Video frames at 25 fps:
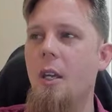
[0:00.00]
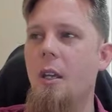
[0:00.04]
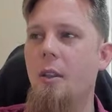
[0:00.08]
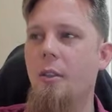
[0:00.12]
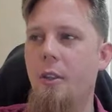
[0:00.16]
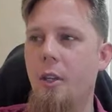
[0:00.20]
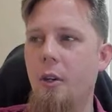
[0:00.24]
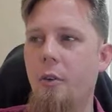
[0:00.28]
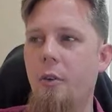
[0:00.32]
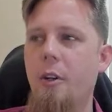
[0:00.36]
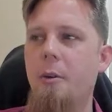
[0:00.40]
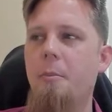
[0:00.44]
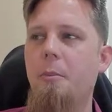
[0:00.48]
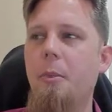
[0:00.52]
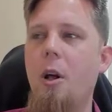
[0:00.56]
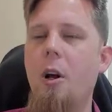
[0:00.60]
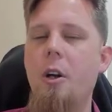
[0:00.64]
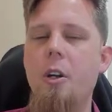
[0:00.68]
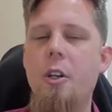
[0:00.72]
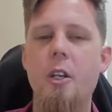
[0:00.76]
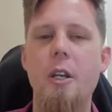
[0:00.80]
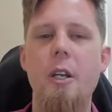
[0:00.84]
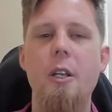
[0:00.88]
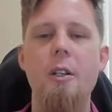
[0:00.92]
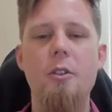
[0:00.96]
Ethereum
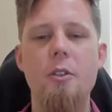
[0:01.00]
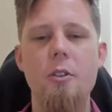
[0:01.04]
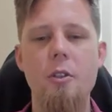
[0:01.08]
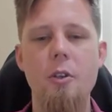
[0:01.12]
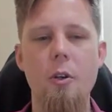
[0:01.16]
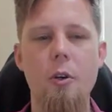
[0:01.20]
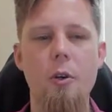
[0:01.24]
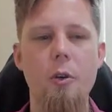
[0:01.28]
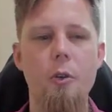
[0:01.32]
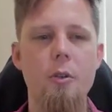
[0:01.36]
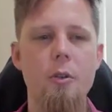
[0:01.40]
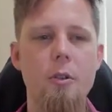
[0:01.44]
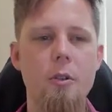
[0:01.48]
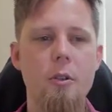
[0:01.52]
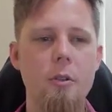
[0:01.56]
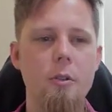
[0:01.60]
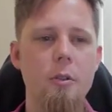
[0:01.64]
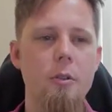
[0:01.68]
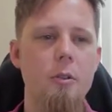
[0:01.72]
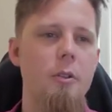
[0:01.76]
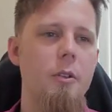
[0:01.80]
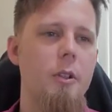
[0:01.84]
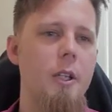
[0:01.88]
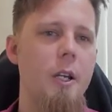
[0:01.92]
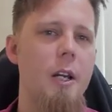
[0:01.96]
blockchain. So
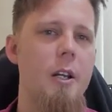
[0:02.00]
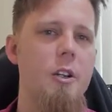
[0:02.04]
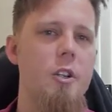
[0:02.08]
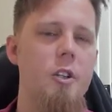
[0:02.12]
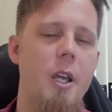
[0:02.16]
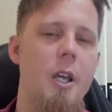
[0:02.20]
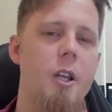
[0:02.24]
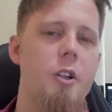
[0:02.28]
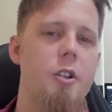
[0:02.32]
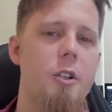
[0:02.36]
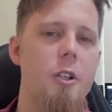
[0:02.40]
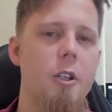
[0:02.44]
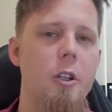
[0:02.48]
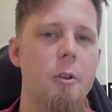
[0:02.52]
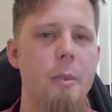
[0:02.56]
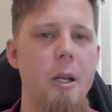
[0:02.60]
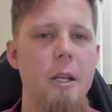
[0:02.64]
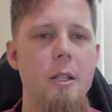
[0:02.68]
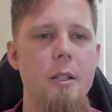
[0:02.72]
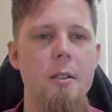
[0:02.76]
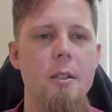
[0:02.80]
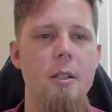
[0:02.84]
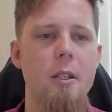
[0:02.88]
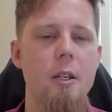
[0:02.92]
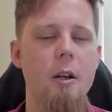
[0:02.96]
you're kind of just hedging your
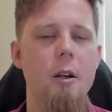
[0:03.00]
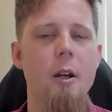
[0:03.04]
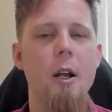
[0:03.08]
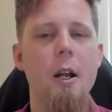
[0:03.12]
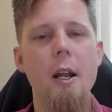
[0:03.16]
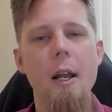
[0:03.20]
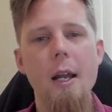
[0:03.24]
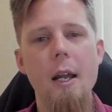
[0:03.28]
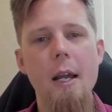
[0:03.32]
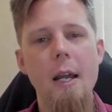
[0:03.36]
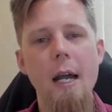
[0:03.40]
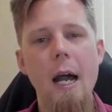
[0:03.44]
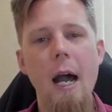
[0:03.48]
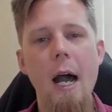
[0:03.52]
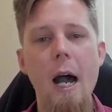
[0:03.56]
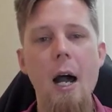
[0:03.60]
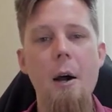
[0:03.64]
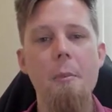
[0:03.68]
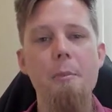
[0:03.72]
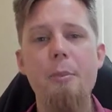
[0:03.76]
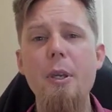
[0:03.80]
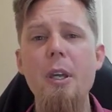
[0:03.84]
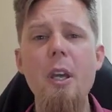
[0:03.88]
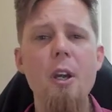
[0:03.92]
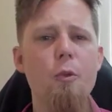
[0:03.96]
bets there.
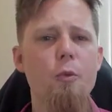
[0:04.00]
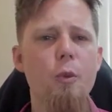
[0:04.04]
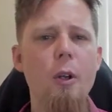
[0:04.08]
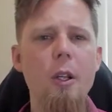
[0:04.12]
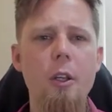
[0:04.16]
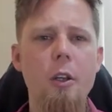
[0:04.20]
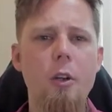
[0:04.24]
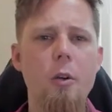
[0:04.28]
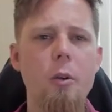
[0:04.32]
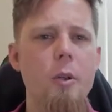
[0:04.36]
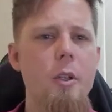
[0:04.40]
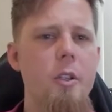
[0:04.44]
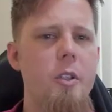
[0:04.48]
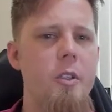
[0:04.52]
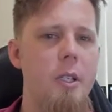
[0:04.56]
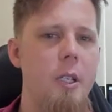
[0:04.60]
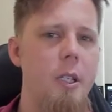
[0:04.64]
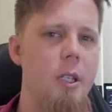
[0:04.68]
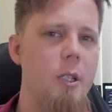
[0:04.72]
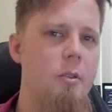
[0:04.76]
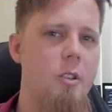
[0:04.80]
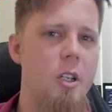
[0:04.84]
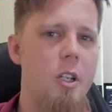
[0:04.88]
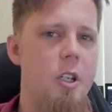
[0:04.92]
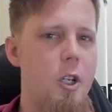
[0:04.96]
But yeah, really cool to
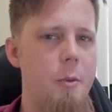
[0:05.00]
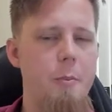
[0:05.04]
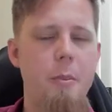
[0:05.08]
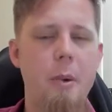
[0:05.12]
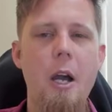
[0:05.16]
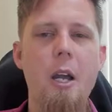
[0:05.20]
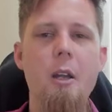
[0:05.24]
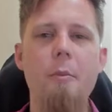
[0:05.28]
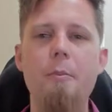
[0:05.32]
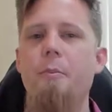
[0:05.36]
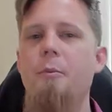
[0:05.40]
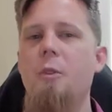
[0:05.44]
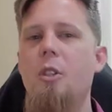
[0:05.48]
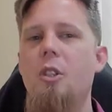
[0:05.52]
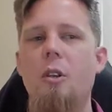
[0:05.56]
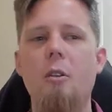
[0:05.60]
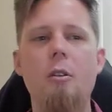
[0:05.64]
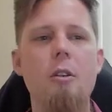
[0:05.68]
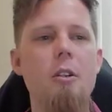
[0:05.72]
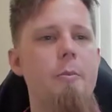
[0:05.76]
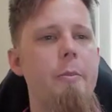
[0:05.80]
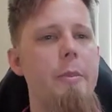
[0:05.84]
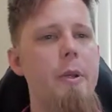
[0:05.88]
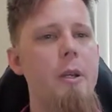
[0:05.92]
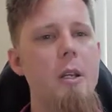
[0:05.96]
see DigiByte
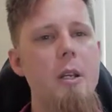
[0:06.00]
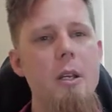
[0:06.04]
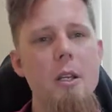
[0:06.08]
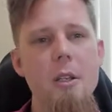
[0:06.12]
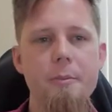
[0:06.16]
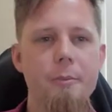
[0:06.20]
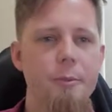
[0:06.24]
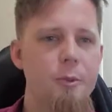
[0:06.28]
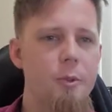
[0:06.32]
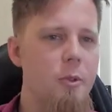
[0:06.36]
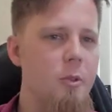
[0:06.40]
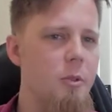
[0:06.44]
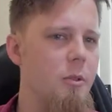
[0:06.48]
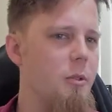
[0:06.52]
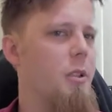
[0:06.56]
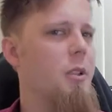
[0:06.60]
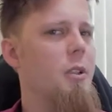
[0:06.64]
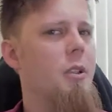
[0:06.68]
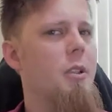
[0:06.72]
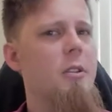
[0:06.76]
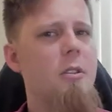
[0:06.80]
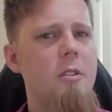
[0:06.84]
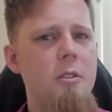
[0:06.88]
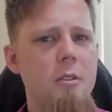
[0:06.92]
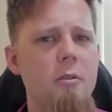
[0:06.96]
starting to be
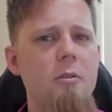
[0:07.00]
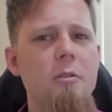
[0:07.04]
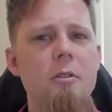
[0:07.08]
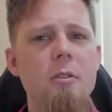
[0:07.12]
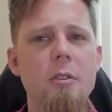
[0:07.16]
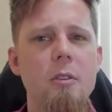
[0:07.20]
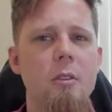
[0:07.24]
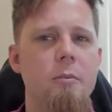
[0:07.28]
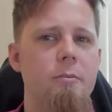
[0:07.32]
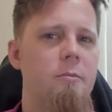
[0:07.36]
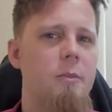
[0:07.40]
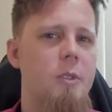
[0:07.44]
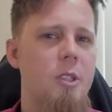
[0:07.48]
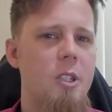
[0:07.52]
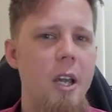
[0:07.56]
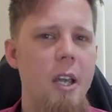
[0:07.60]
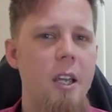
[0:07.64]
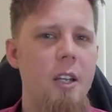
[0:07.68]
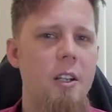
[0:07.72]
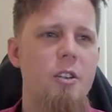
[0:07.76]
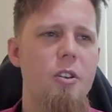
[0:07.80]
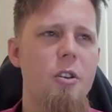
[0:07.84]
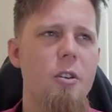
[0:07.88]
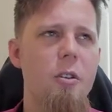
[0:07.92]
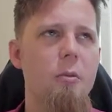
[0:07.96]

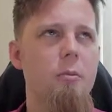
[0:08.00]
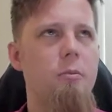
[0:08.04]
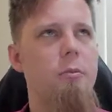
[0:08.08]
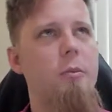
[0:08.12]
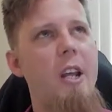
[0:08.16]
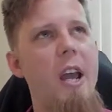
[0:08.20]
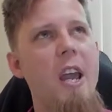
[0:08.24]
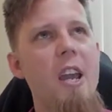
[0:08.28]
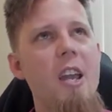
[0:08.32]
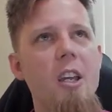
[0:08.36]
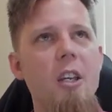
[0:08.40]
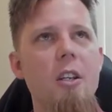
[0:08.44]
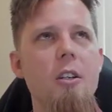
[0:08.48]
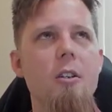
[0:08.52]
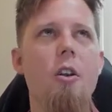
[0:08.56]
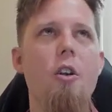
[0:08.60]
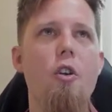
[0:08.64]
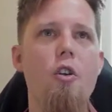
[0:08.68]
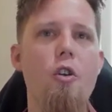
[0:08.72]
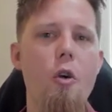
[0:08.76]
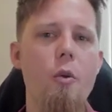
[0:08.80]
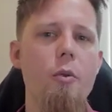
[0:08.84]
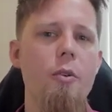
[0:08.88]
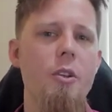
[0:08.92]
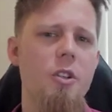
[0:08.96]
taken
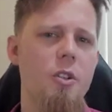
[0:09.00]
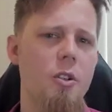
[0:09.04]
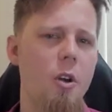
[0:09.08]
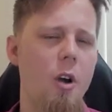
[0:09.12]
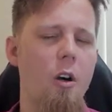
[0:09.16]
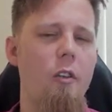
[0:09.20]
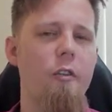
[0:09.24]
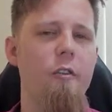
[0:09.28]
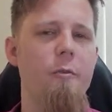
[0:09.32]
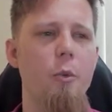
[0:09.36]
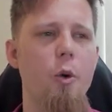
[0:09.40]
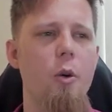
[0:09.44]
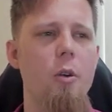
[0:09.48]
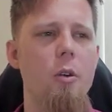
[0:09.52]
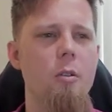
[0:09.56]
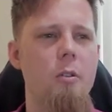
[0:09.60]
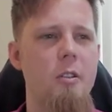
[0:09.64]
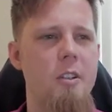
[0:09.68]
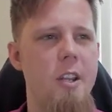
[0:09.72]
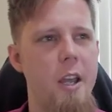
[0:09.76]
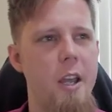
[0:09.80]
notice of more.